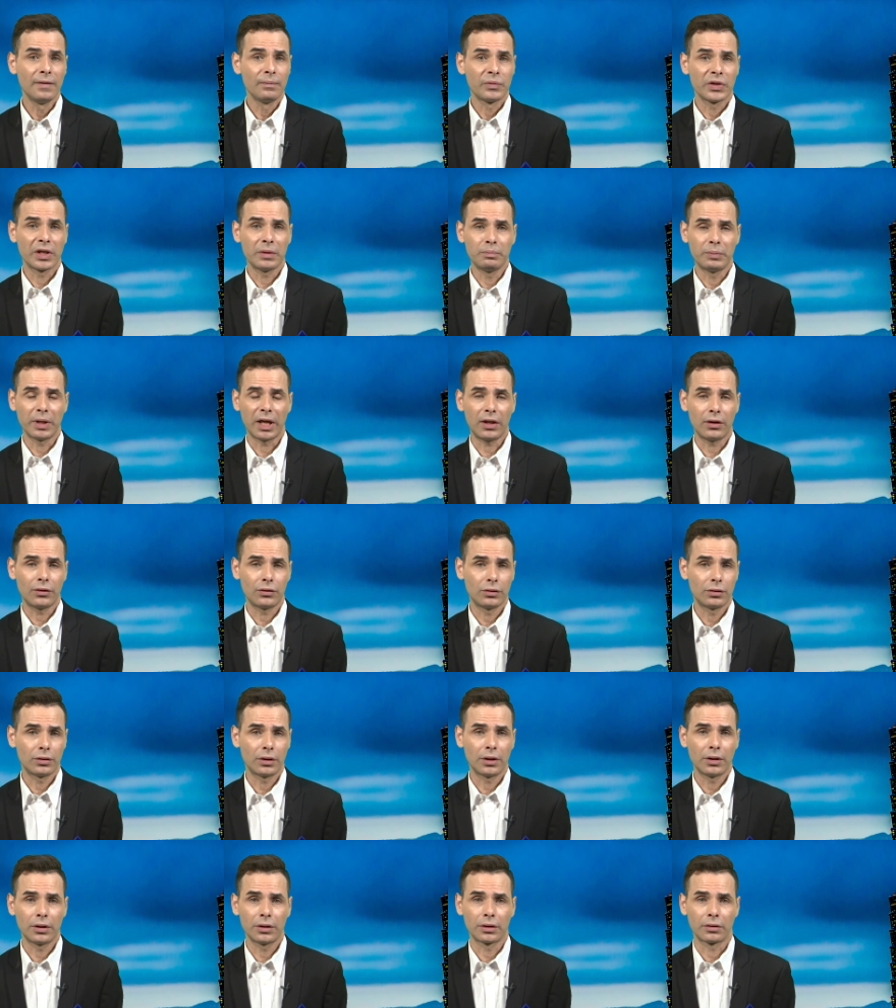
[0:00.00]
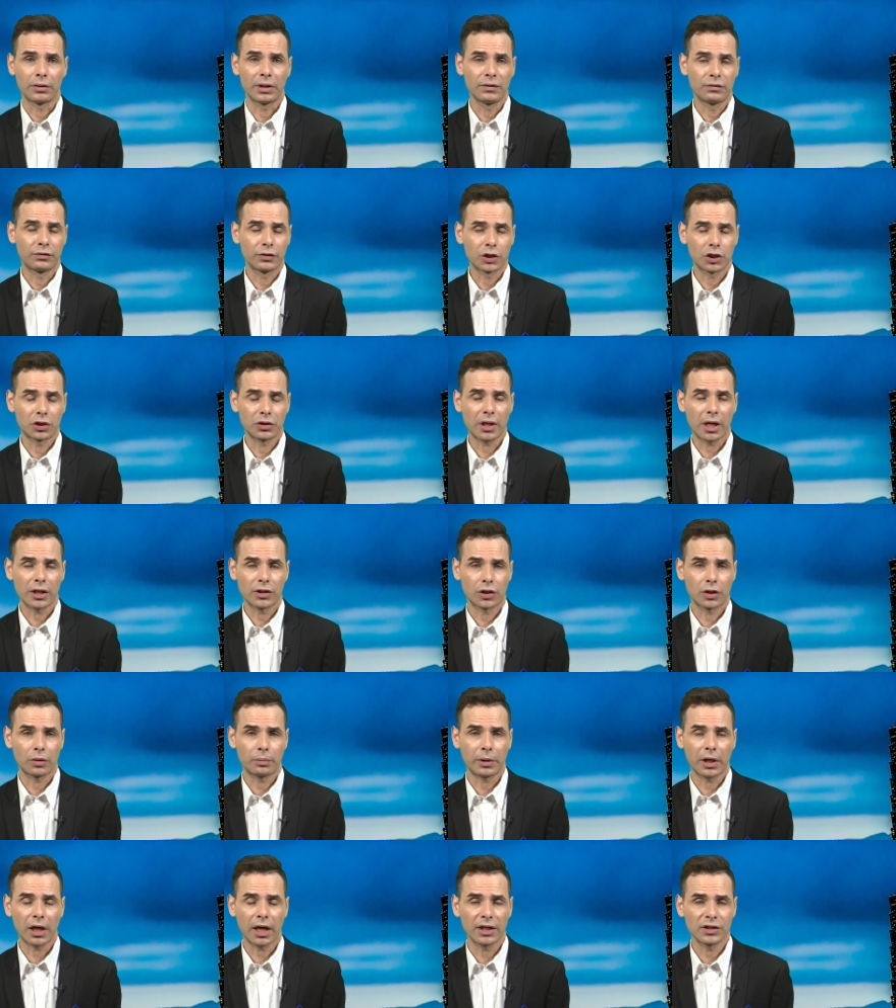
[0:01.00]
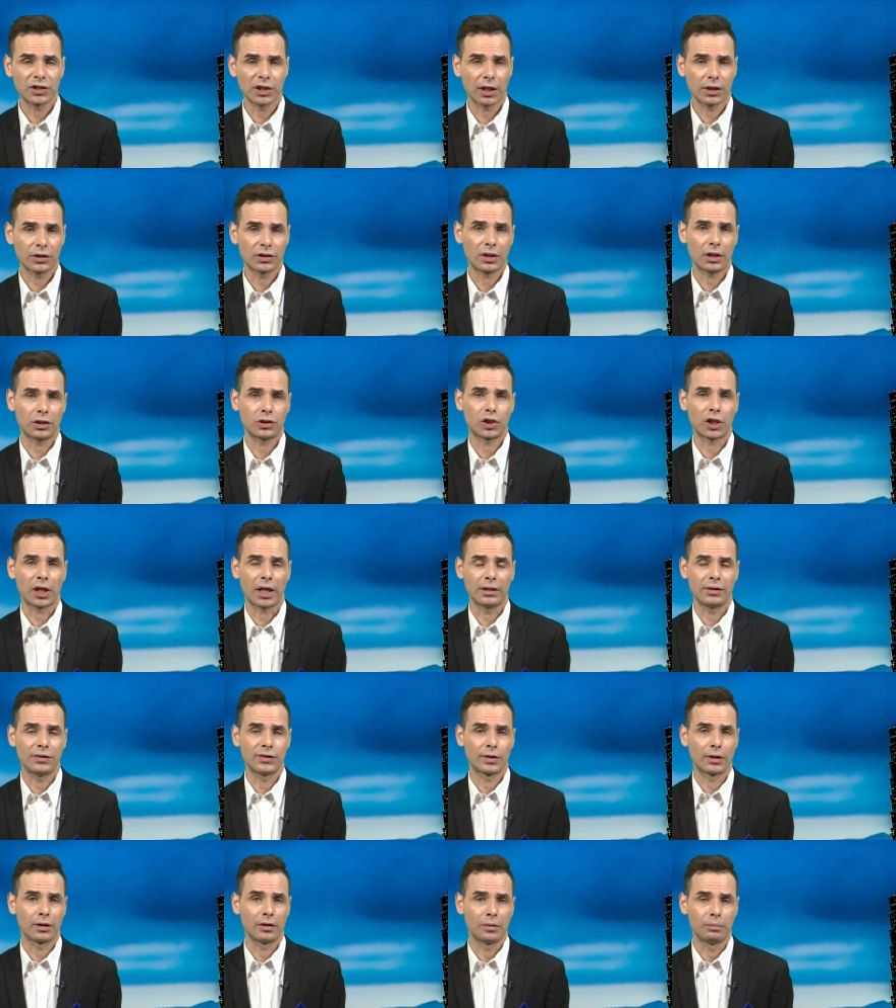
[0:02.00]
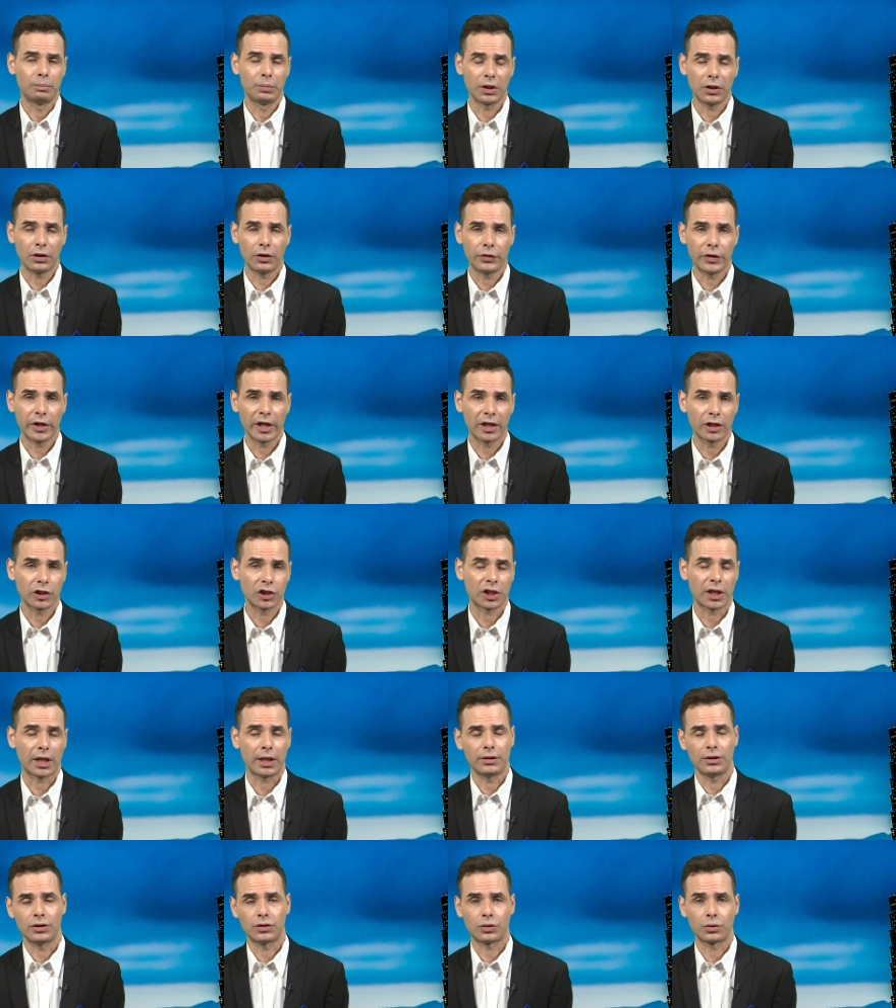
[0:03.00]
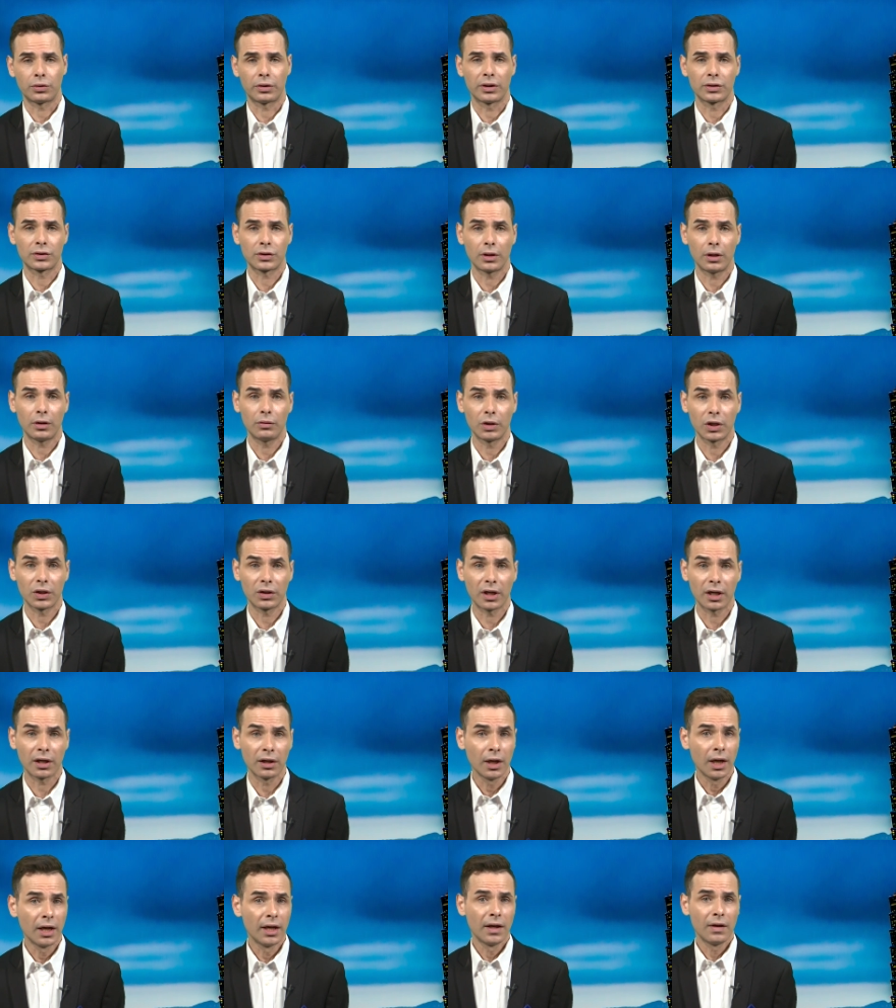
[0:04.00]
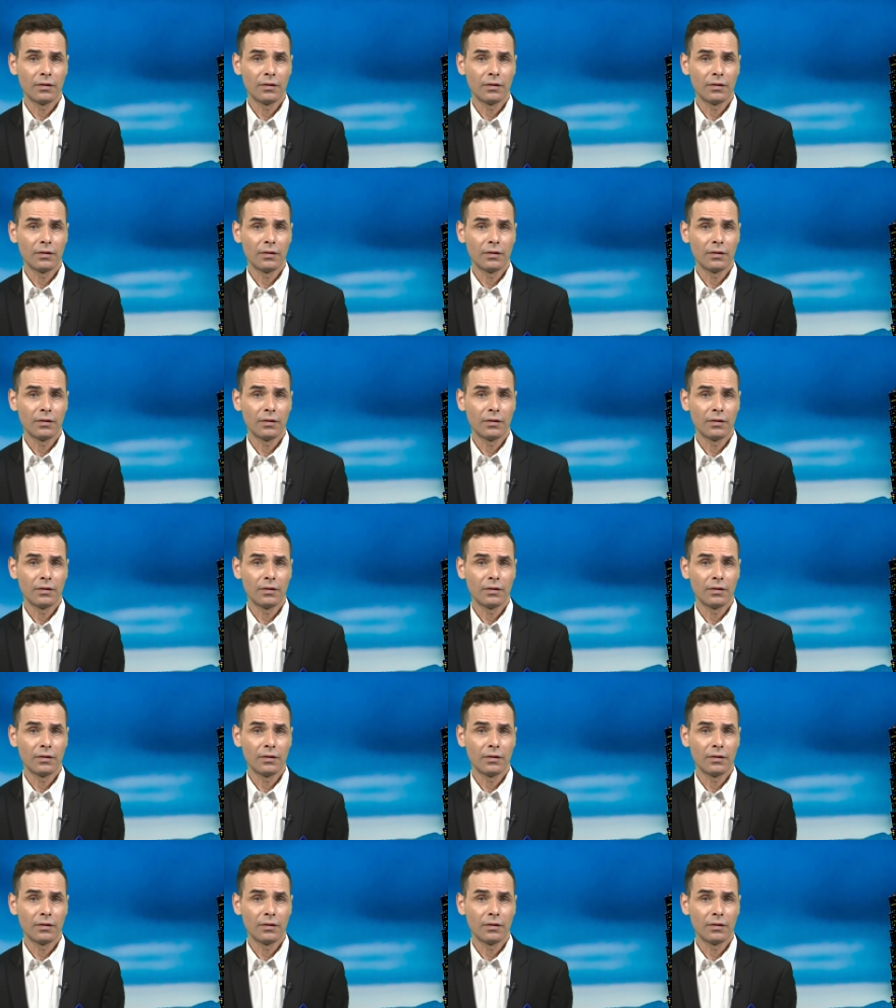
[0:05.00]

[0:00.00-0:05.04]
in Belt and Road or infrastructure projects that China is going to build there, Chinese tourists going there,